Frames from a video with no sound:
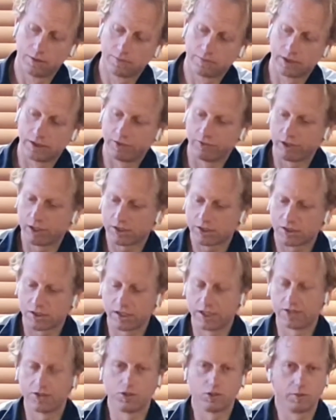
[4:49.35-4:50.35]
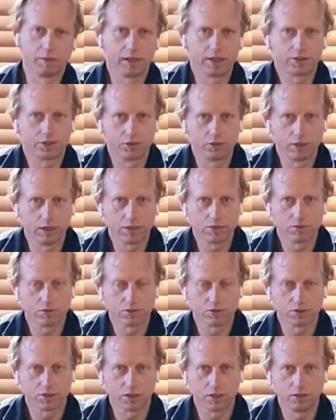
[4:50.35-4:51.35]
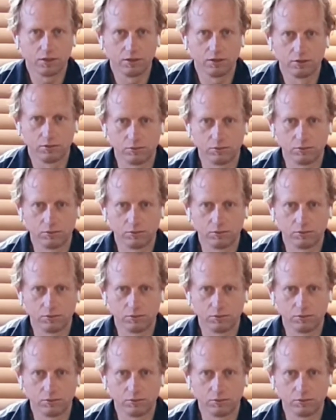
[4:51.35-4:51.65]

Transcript: In Russia they do about 200 or so.